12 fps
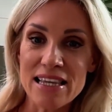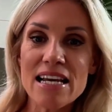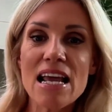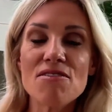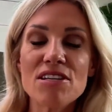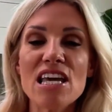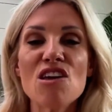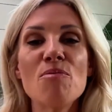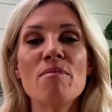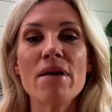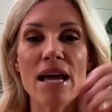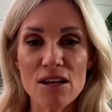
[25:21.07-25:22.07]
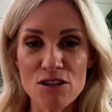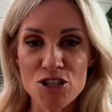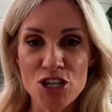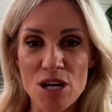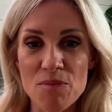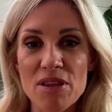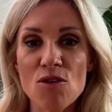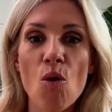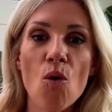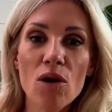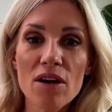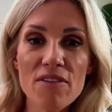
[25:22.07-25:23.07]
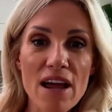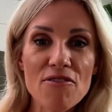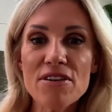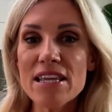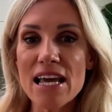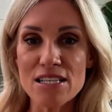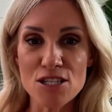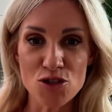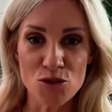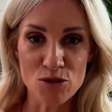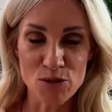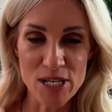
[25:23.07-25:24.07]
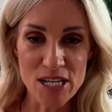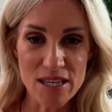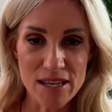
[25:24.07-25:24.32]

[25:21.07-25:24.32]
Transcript: then you have to get your MailChimp, and everything has to talk to each